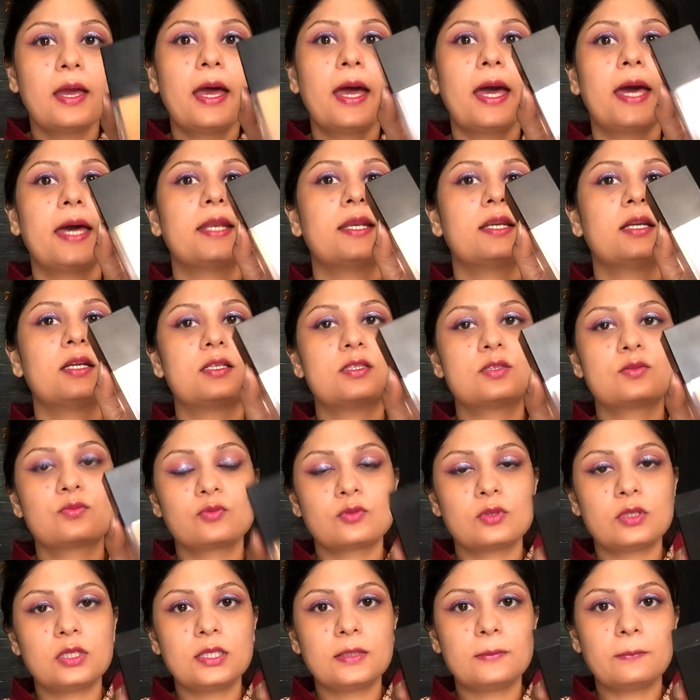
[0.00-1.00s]
and it's
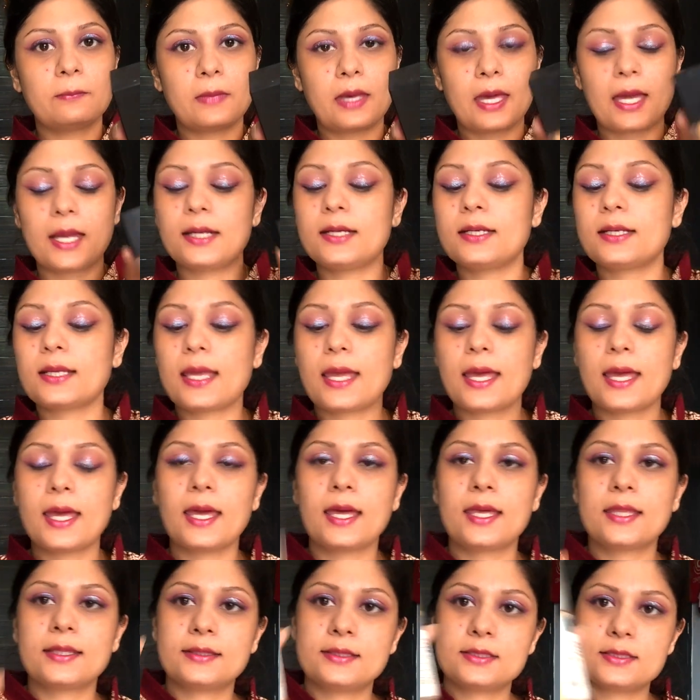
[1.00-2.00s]
fully matte,
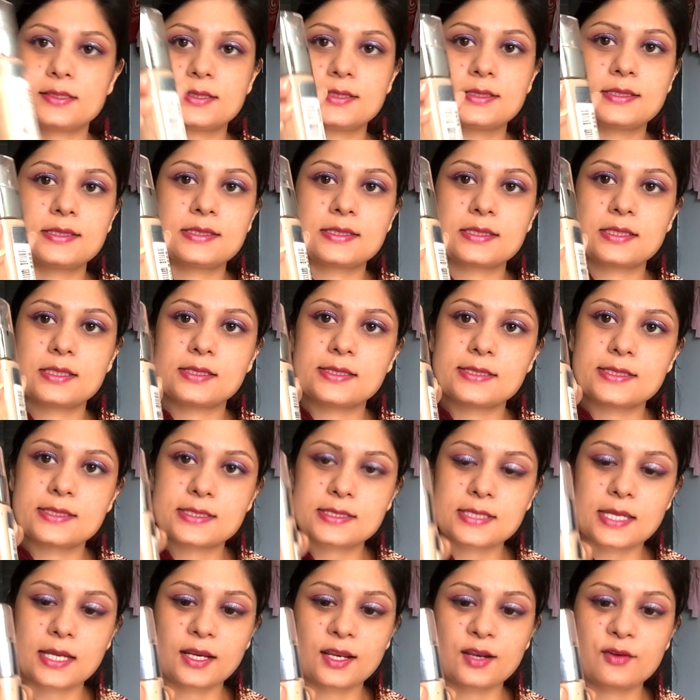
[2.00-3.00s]
and this is in
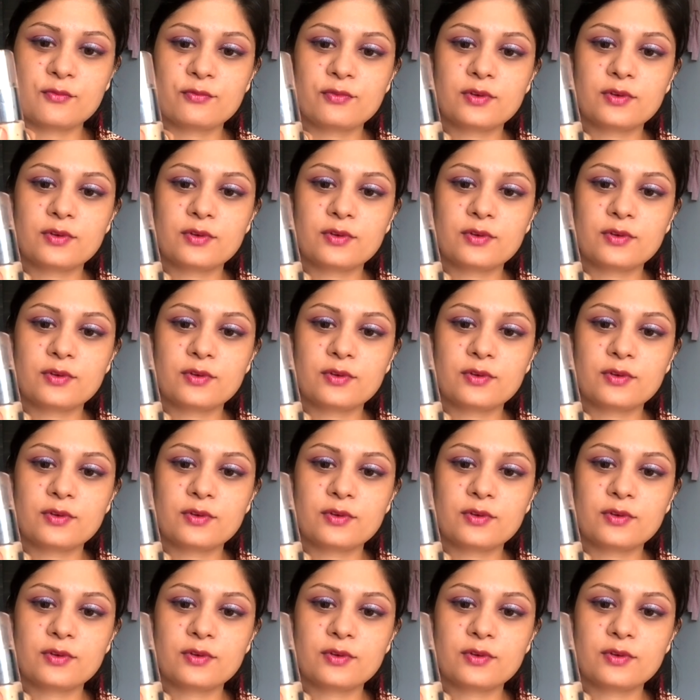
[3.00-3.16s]
satin